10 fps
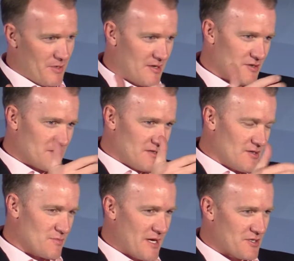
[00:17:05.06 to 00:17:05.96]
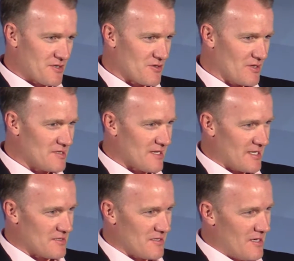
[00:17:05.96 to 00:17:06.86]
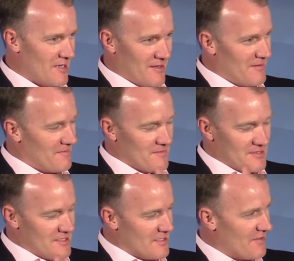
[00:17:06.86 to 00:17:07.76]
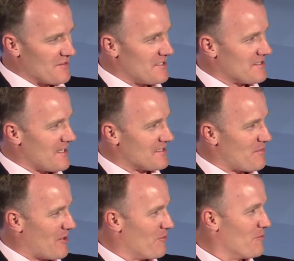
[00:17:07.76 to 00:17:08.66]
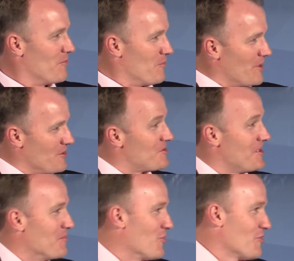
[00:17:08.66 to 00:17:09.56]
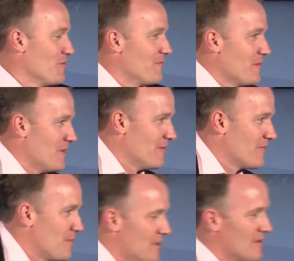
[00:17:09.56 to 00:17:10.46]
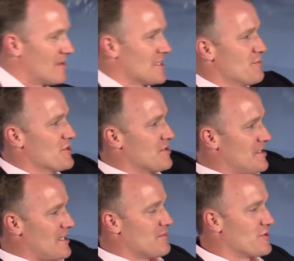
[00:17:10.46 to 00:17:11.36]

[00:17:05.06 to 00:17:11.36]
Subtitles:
it, but there's metrics or insights. Give us insights about what you see in the boardroom from a customer success